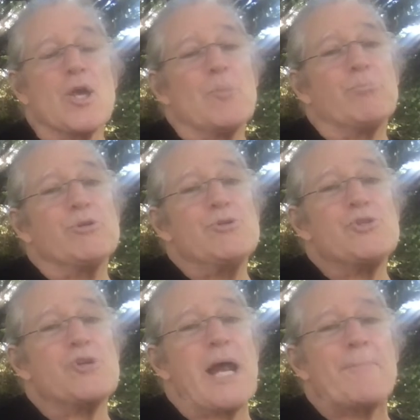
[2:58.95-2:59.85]
Blue
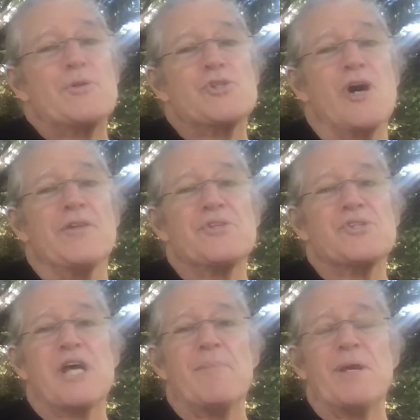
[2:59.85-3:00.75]
stripers saw this
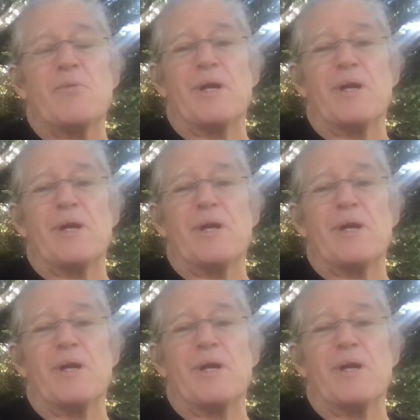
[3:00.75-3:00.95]
coming when a